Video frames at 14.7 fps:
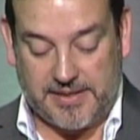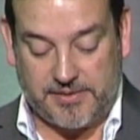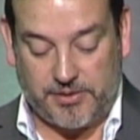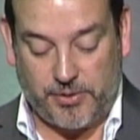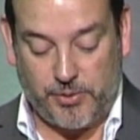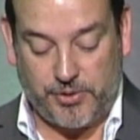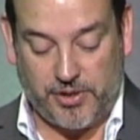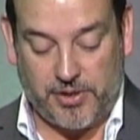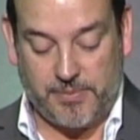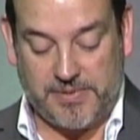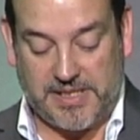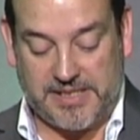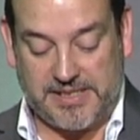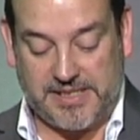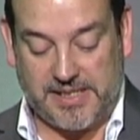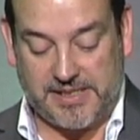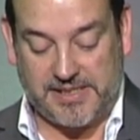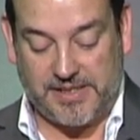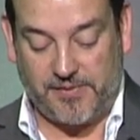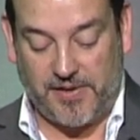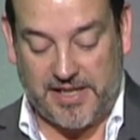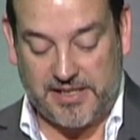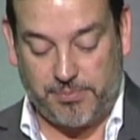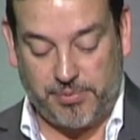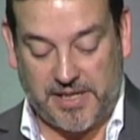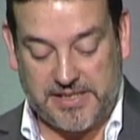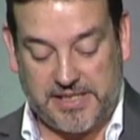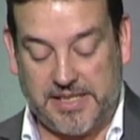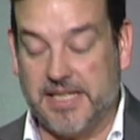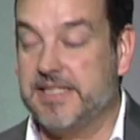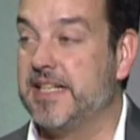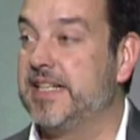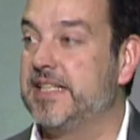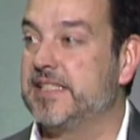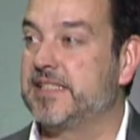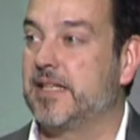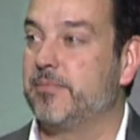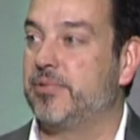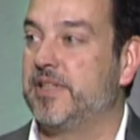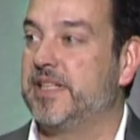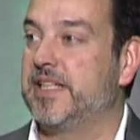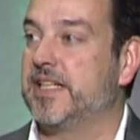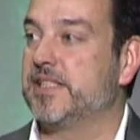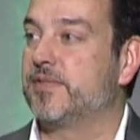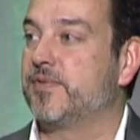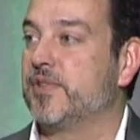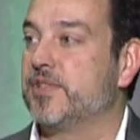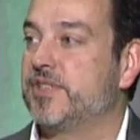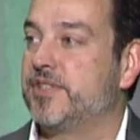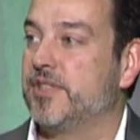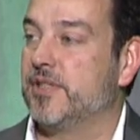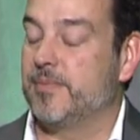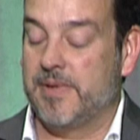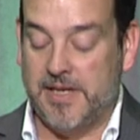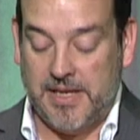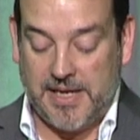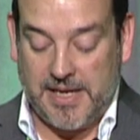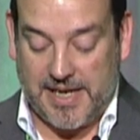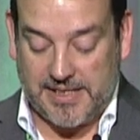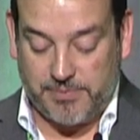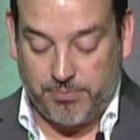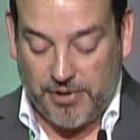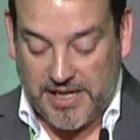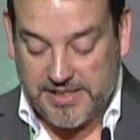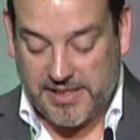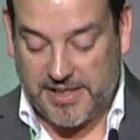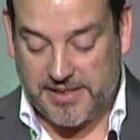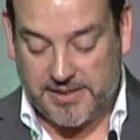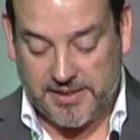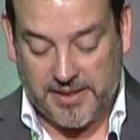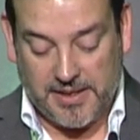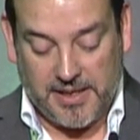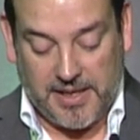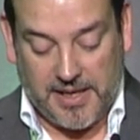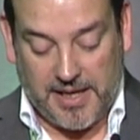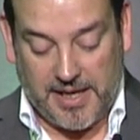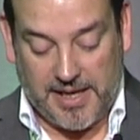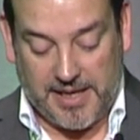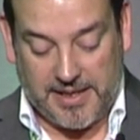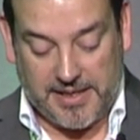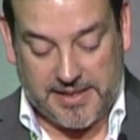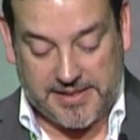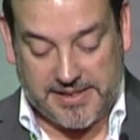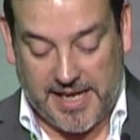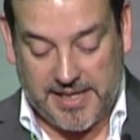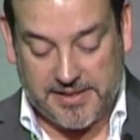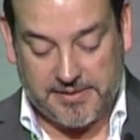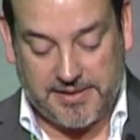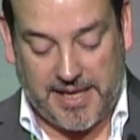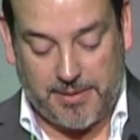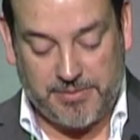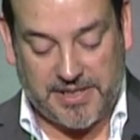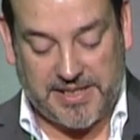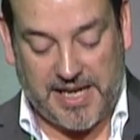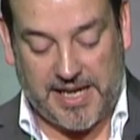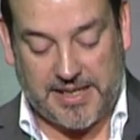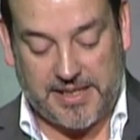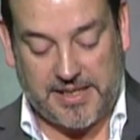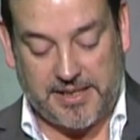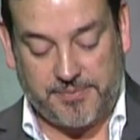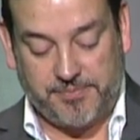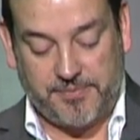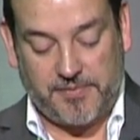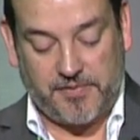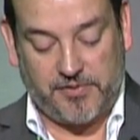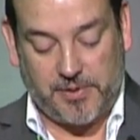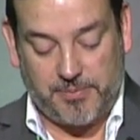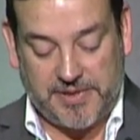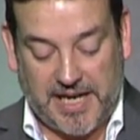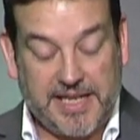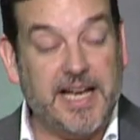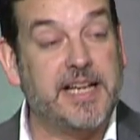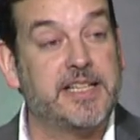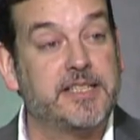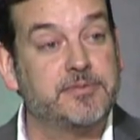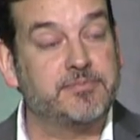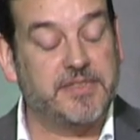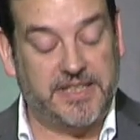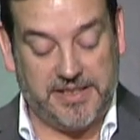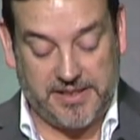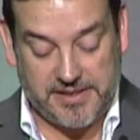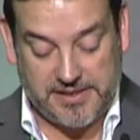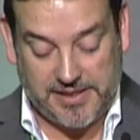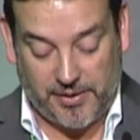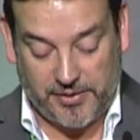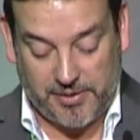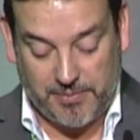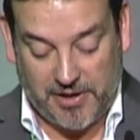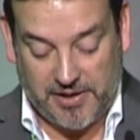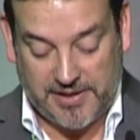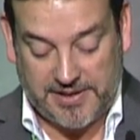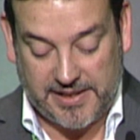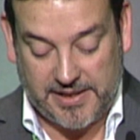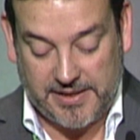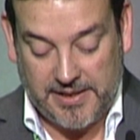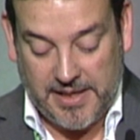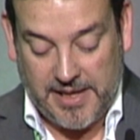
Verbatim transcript: two terms as CLC vice president, and he is completing his first term as president. Hassan came to Canada from Guyana in South America.